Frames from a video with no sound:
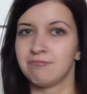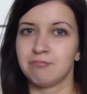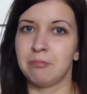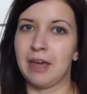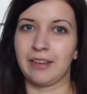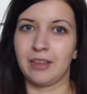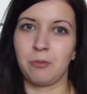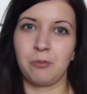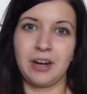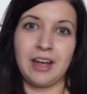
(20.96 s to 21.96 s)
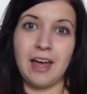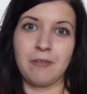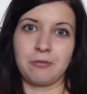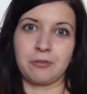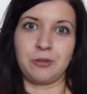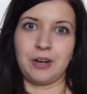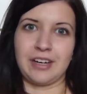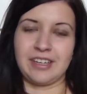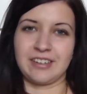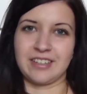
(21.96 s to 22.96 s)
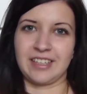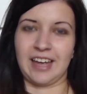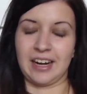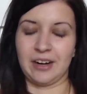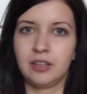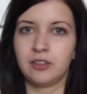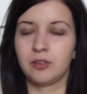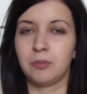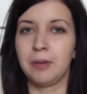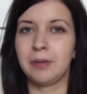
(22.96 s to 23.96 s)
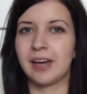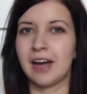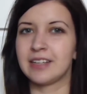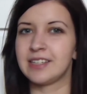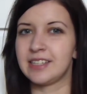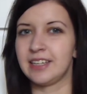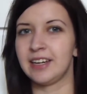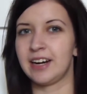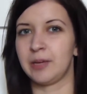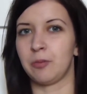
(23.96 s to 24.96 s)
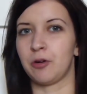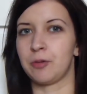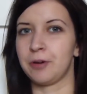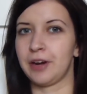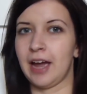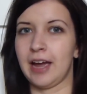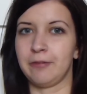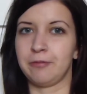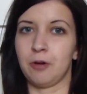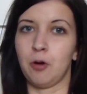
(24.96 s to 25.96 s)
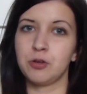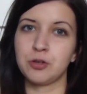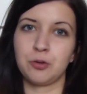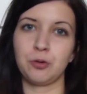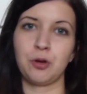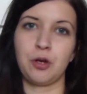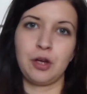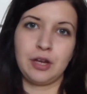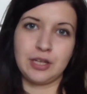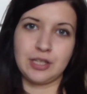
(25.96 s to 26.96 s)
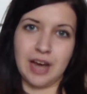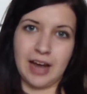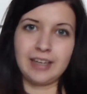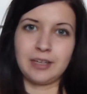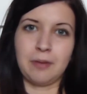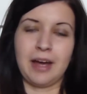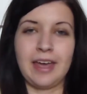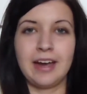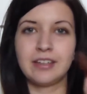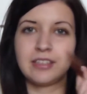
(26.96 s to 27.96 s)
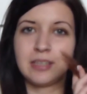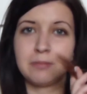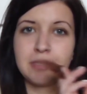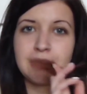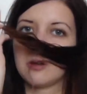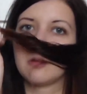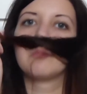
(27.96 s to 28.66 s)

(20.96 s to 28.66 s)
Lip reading: make them when I have good ideas again. You maybe can't see it anymore, but I've also dyed my hair tips